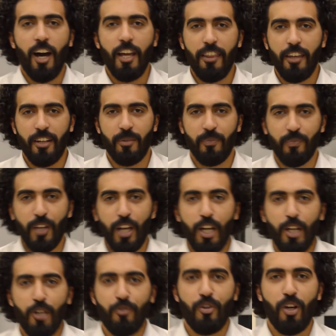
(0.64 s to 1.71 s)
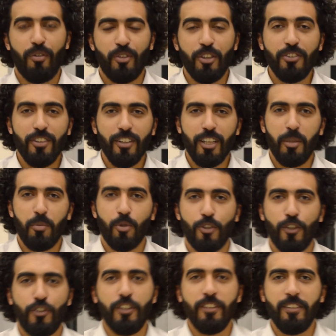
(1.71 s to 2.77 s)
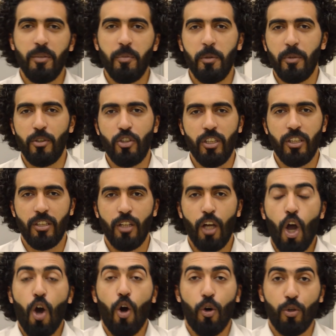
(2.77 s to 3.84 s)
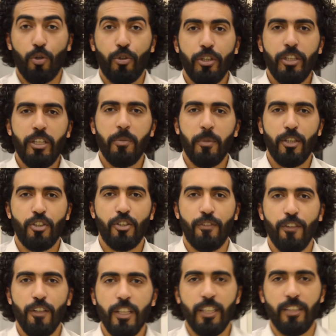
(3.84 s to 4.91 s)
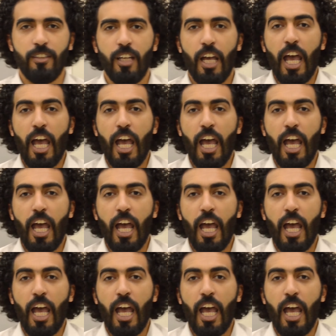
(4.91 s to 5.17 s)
Hi there! If you have recently bought a JCB machine or already manage a fleet